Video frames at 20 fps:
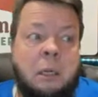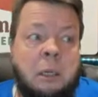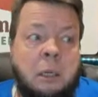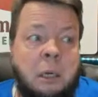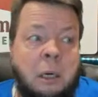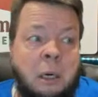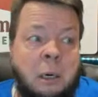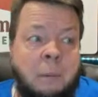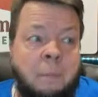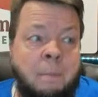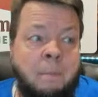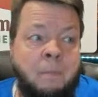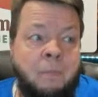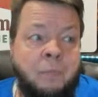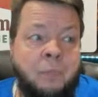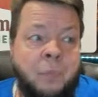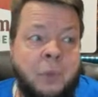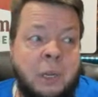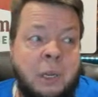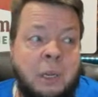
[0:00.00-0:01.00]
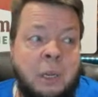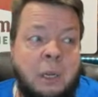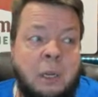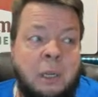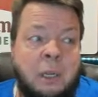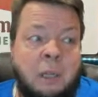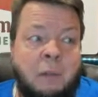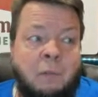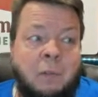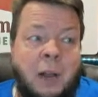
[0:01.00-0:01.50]
Um,
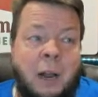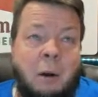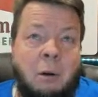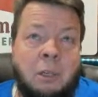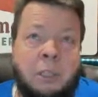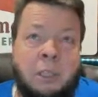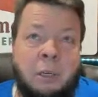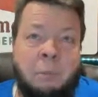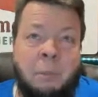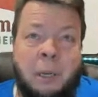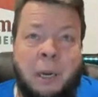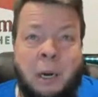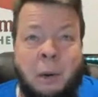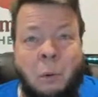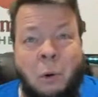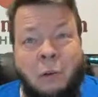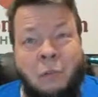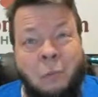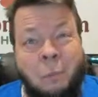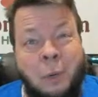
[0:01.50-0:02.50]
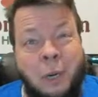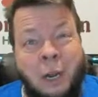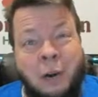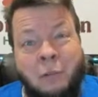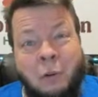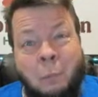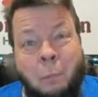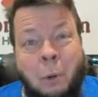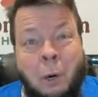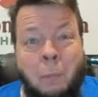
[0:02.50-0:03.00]
the flowers can be anywhere from kind
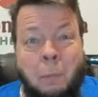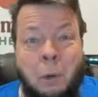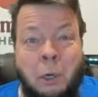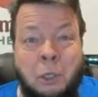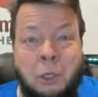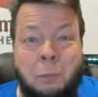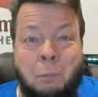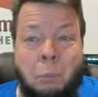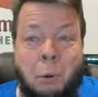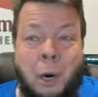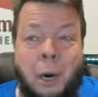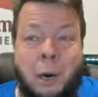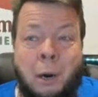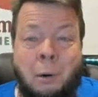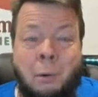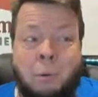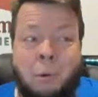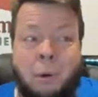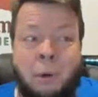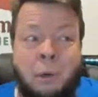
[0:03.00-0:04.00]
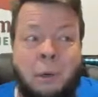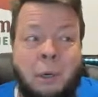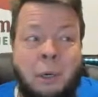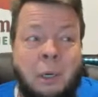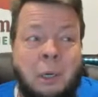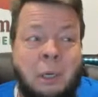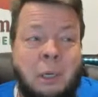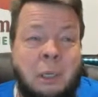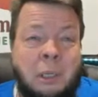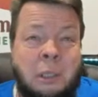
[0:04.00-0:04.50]
of a purplish brown
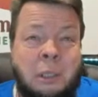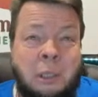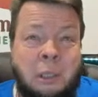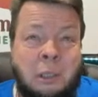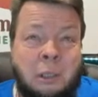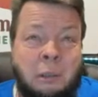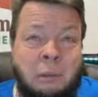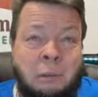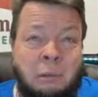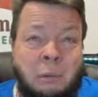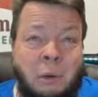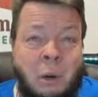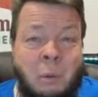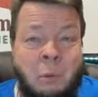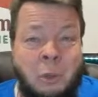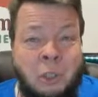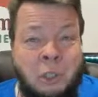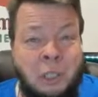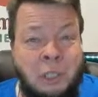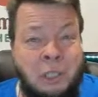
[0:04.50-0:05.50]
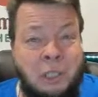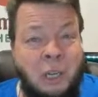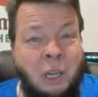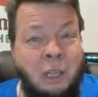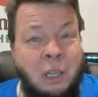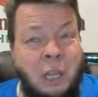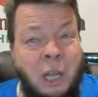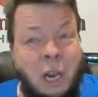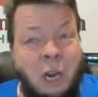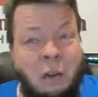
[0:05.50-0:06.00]
to almost a
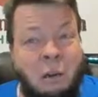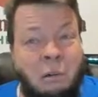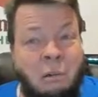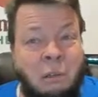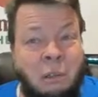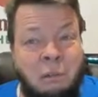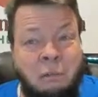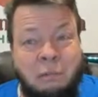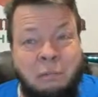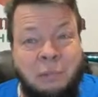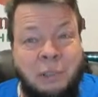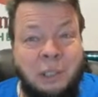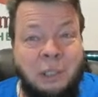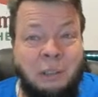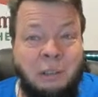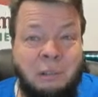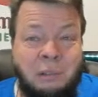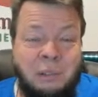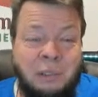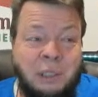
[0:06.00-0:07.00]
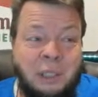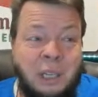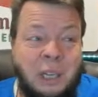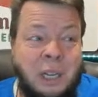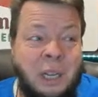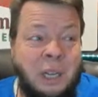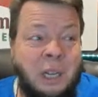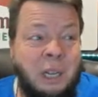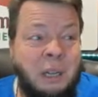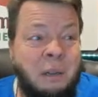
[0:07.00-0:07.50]
dull yellow, you know,
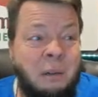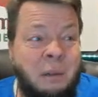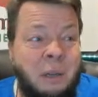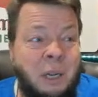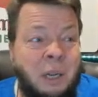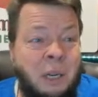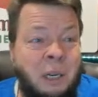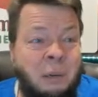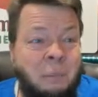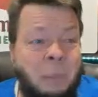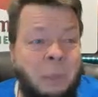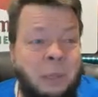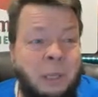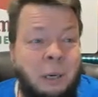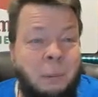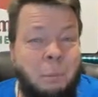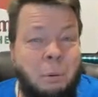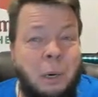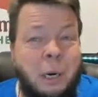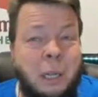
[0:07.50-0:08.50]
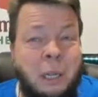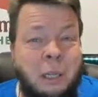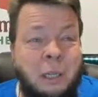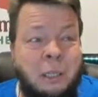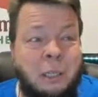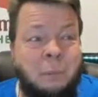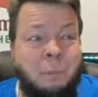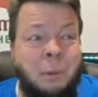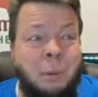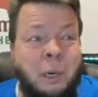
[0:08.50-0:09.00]
uh, but they're pretty.
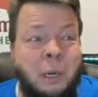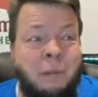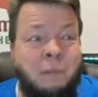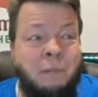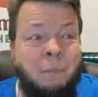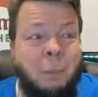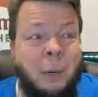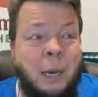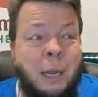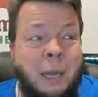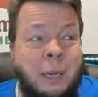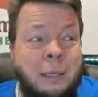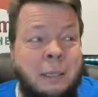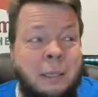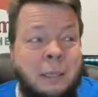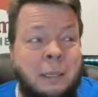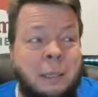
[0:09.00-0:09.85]
It's a pretty plant.